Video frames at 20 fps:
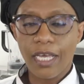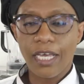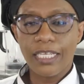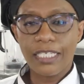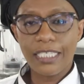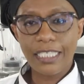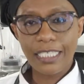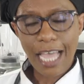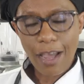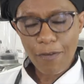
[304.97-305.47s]

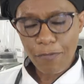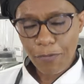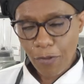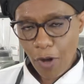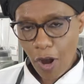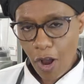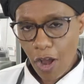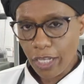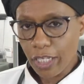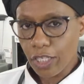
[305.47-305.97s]

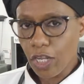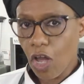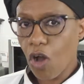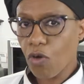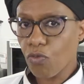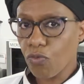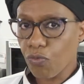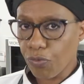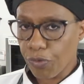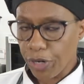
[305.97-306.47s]
Saffron, not
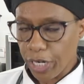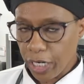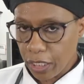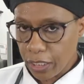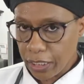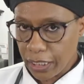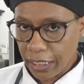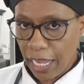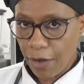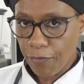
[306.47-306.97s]

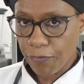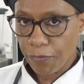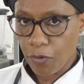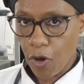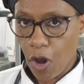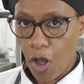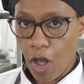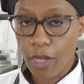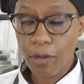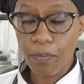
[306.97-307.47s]
real
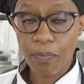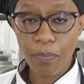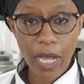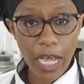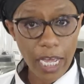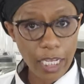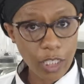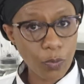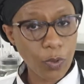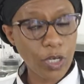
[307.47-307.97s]
saffron,
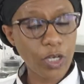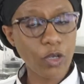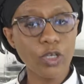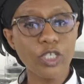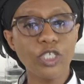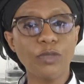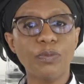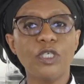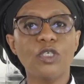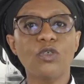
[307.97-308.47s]
but we're going
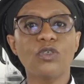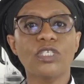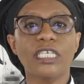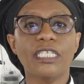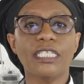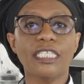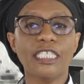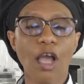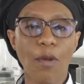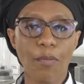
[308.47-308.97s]
to be
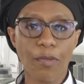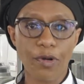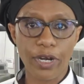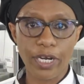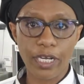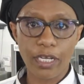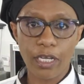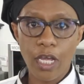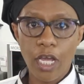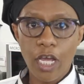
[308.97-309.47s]
using turmeric.
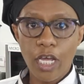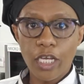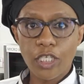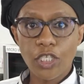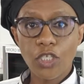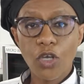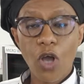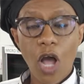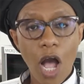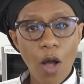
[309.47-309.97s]

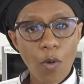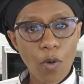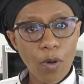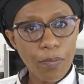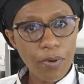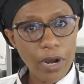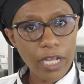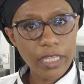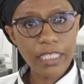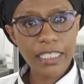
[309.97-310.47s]
So our
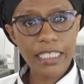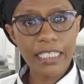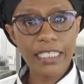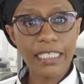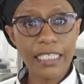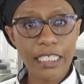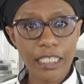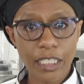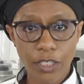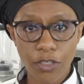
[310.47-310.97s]
brothers and
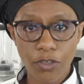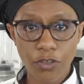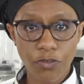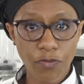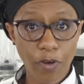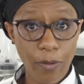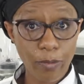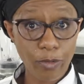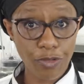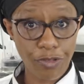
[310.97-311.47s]
sisters
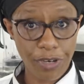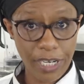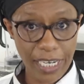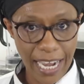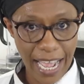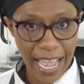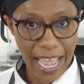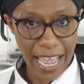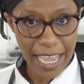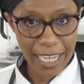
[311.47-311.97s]
from
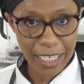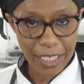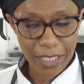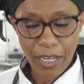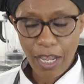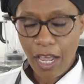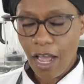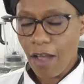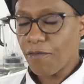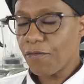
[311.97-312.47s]
Trinidad,
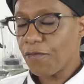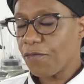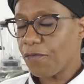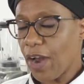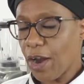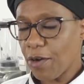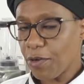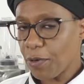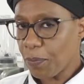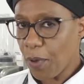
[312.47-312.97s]

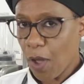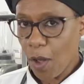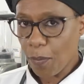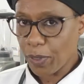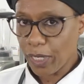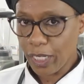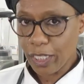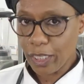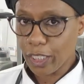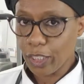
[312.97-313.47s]
very
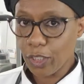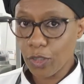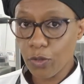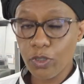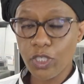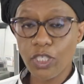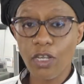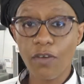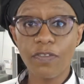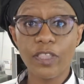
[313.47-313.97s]
popular in the
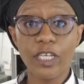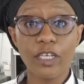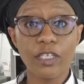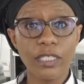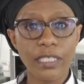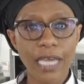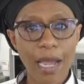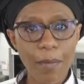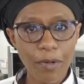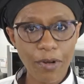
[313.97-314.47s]
use of their
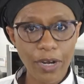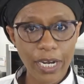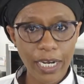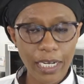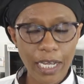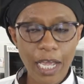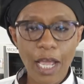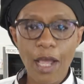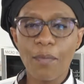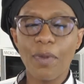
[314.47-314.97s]
turmeric,
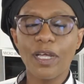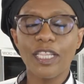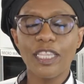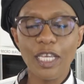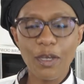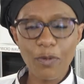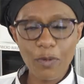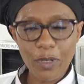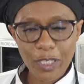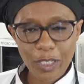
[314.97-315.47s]
but
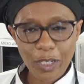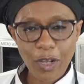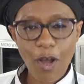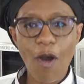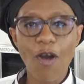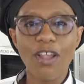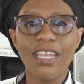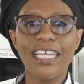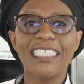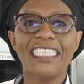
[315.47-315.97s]
they would
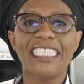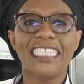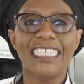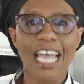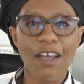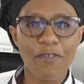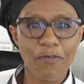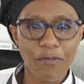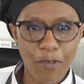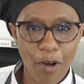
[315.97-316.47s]
call it
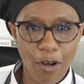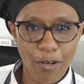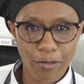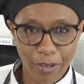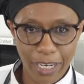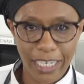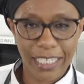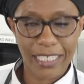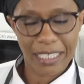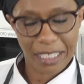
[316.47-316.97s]
saffron
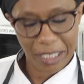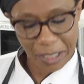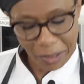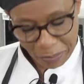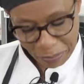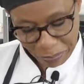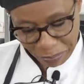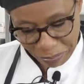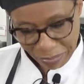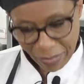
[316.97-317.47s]
rice.
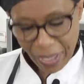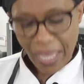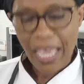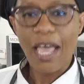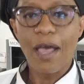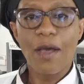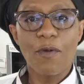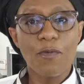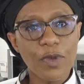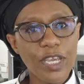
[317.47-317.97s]

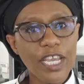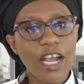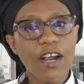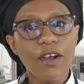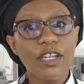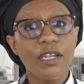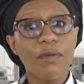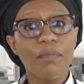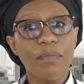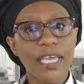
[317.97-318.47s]
We are
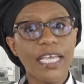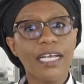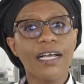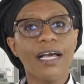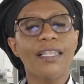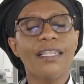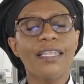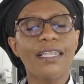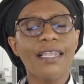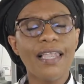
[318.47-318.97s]
going to make a
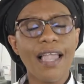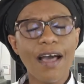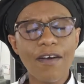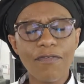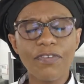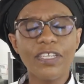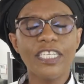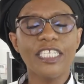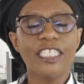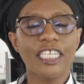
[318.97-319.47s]

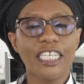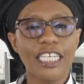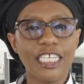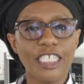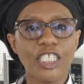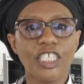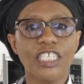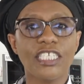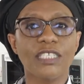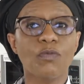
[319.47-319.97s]
lovely,
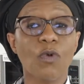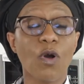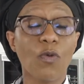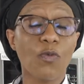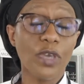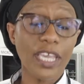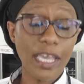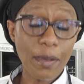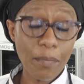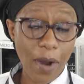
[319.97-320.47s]
delicious, what
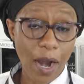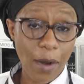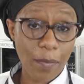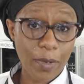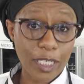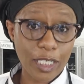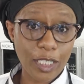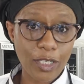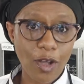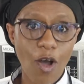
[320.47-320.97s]
we in
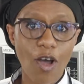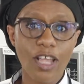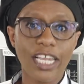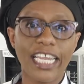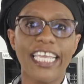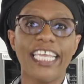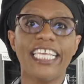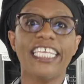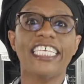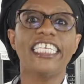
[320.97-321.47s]
Barbados call
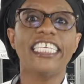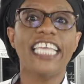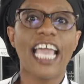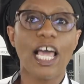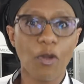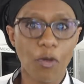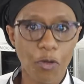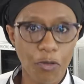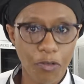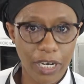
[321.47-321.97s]
a
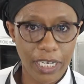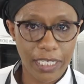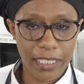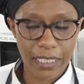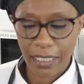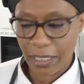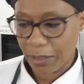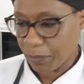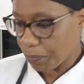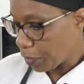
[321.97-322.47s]
yellow
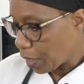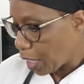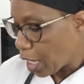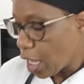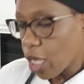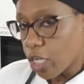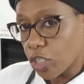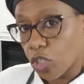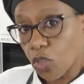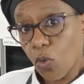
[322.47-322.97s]
rice.
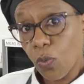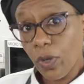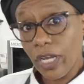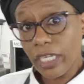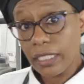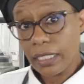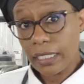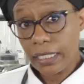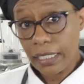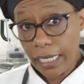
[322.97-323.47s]
So we're
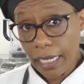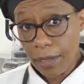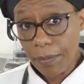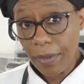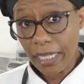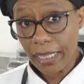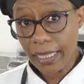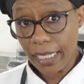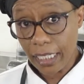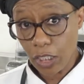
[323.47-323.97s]

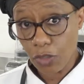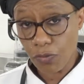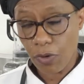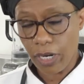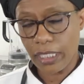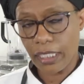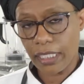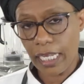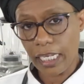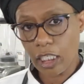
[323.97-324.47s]
steaming this
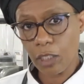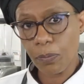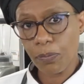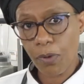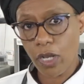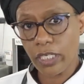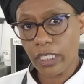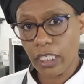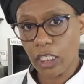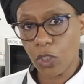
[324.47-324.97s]
rice. That's the
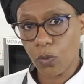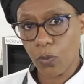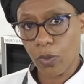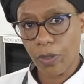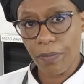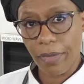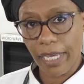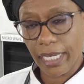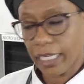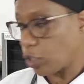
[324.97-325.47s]
process we
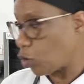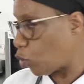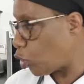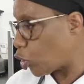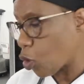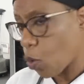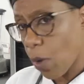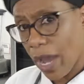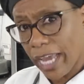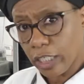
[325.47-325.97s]
make. So it's
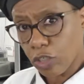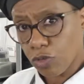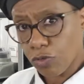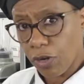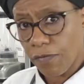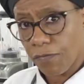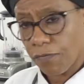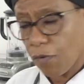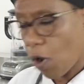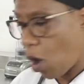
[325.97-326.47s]
quite
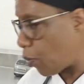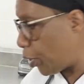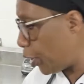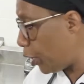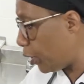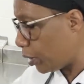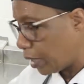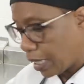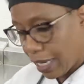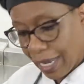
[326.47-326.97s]

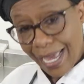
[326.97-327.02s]
straightforward.